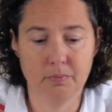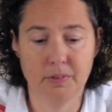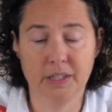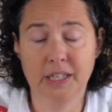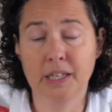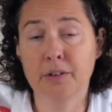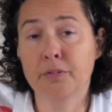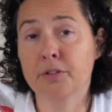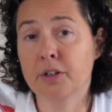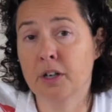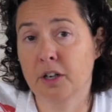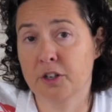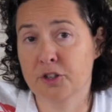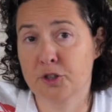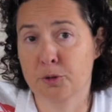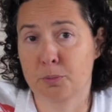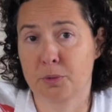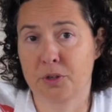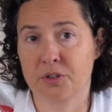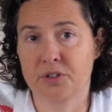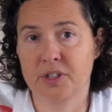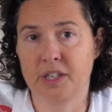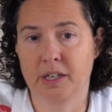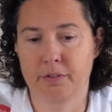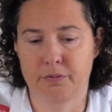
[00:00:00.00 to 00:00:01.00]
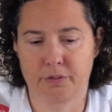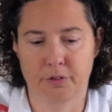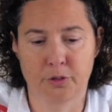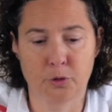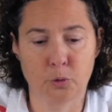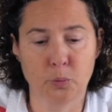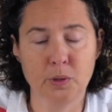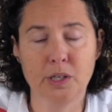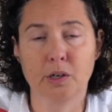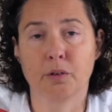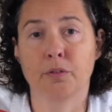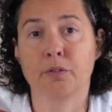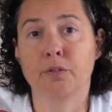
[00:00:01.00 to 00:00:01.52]
If customers give a
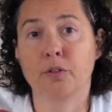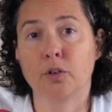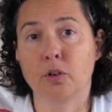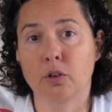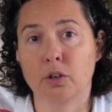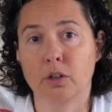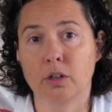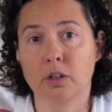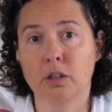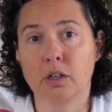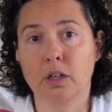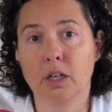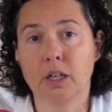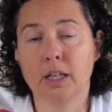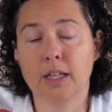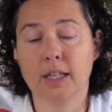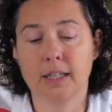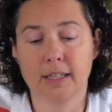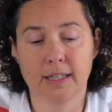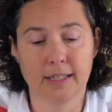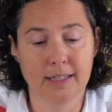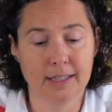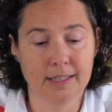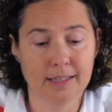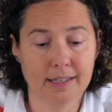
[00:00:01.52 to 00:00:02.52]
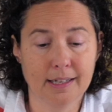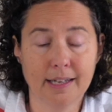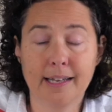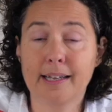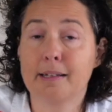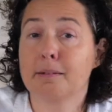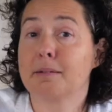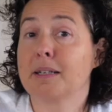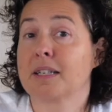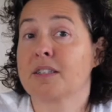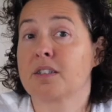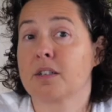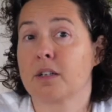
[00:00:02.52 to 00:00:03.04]
3 or 4, hey,
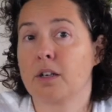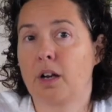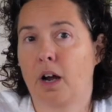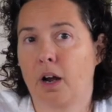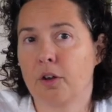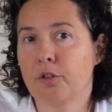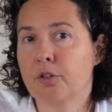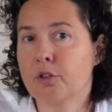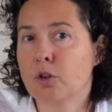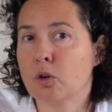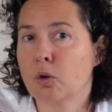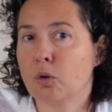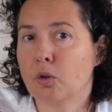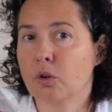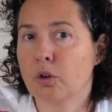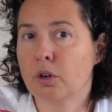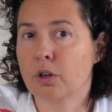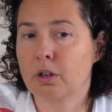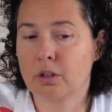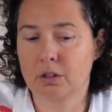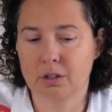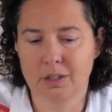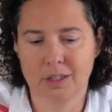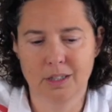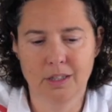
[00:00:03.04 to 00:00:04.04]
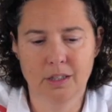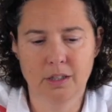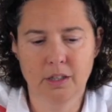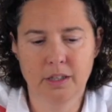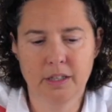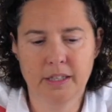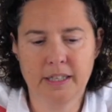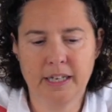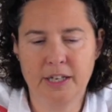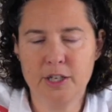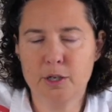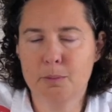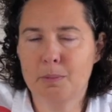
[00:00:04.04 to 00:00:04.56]
that's a nice score.
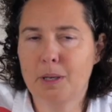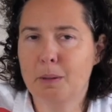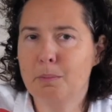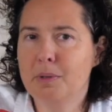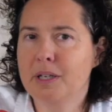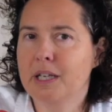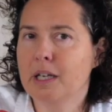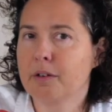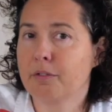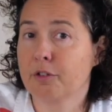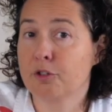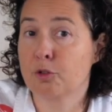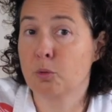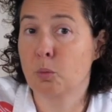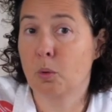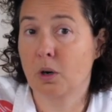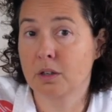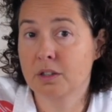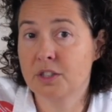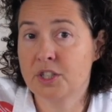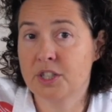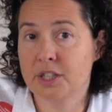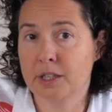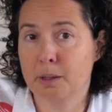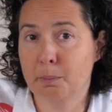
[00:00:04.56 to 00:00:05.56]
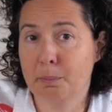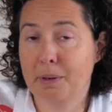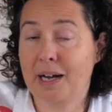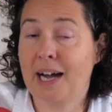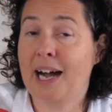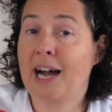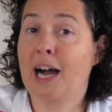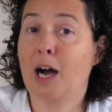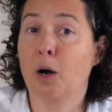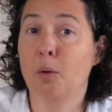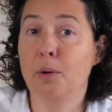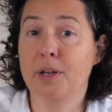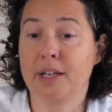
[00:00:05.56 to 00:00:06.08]
Can you maybe give us one tip
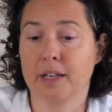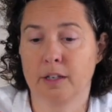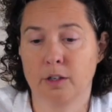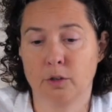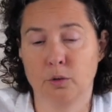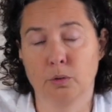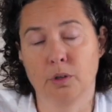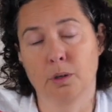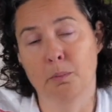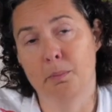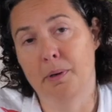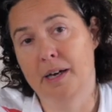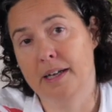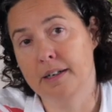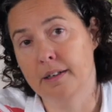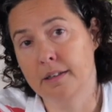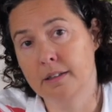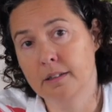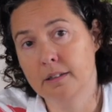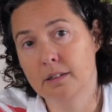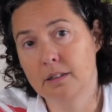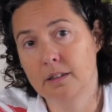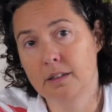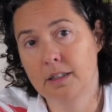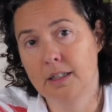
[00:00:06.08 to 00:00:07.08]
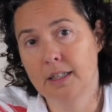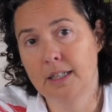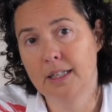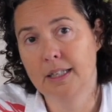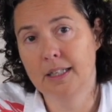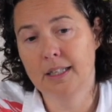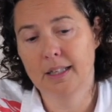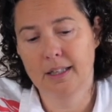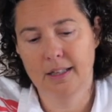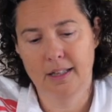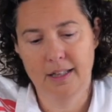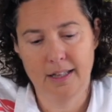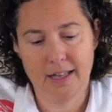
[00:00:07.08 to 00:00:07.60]
how we can do it better?
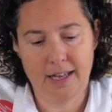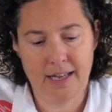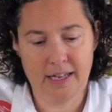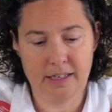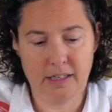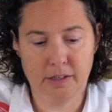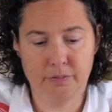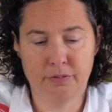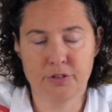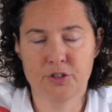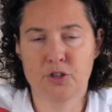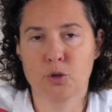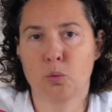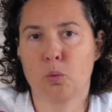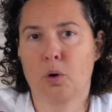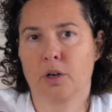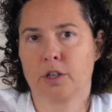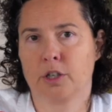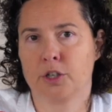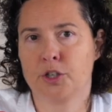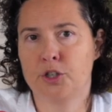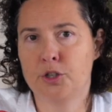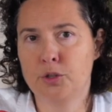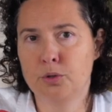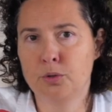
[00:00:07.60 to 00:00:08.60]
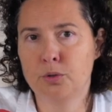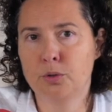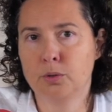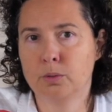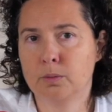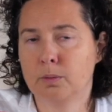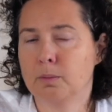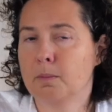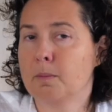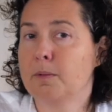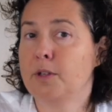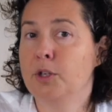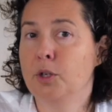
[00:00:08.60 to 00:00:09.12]
And if it's a 1 or 2,
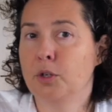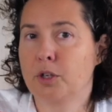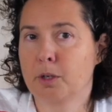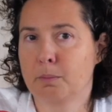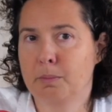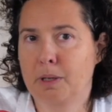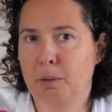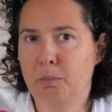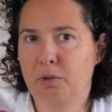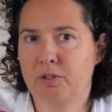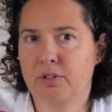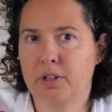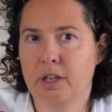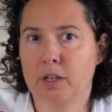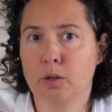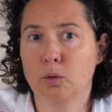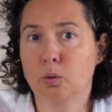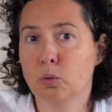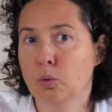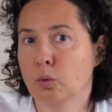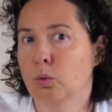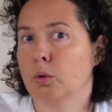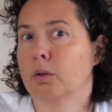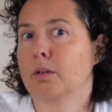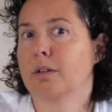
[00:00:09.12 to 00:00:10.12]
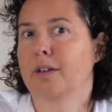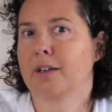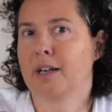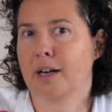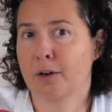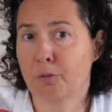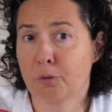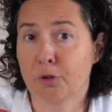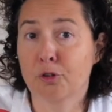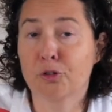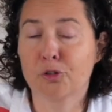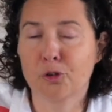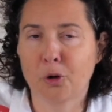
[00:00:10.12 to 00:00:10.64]
you could maybe say,
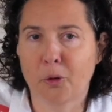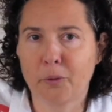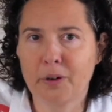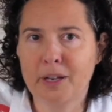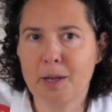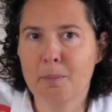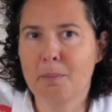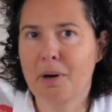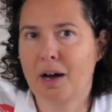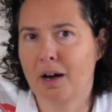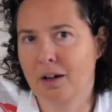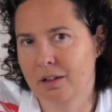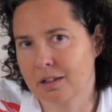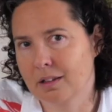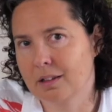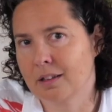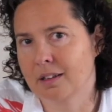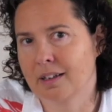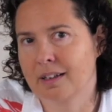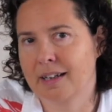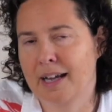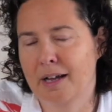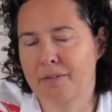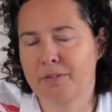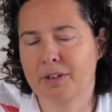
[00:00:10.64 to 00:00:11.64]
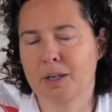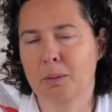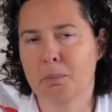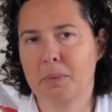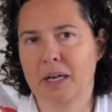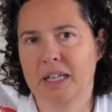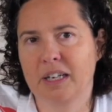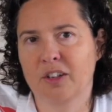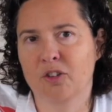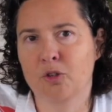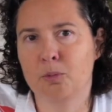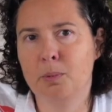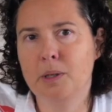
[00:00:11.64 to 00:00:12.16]
we're sorry about having a
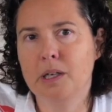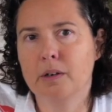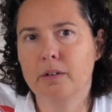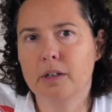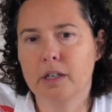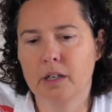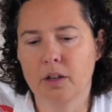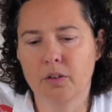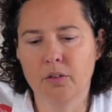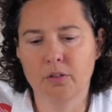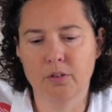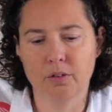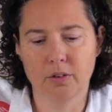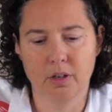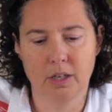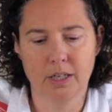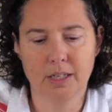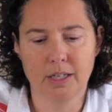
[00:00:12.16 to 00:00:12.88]
bad experience.